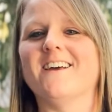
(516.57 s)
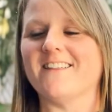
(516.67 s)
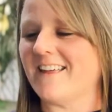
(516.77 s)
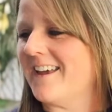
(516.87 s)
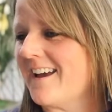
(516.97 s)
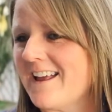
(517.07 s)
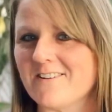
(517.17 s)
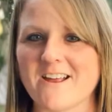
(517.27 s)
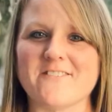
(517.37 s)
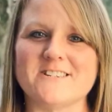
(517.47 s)
Like, I
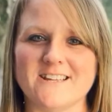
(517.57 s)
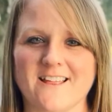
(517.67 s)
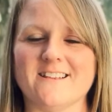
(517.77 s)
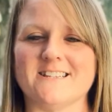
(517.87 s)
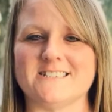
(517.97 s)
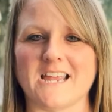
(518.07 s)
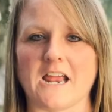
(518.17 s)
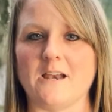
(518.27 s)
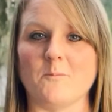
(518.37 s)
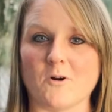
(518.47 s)
don't have to yell at this thing
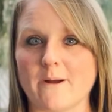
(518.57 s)
anymore.